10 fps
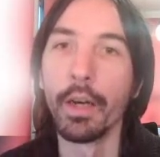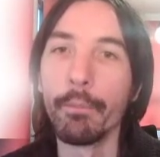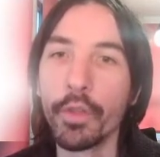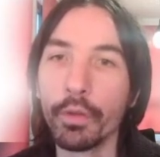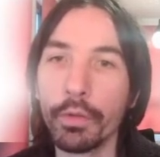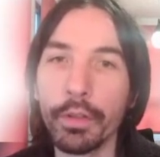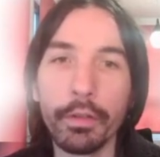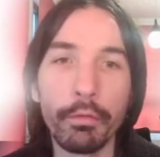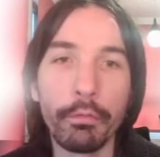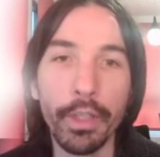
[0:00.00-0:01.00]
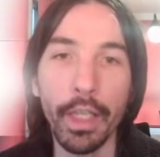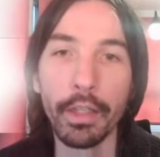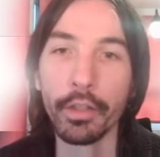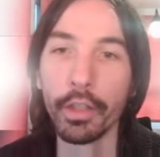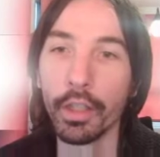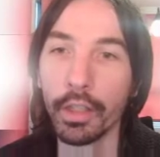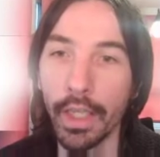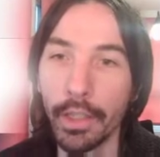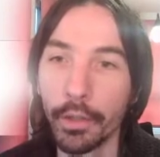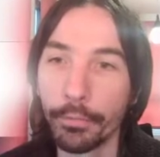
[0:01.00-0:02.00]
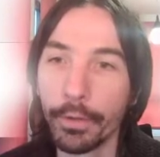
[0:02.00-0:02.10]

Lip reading: So we can kind of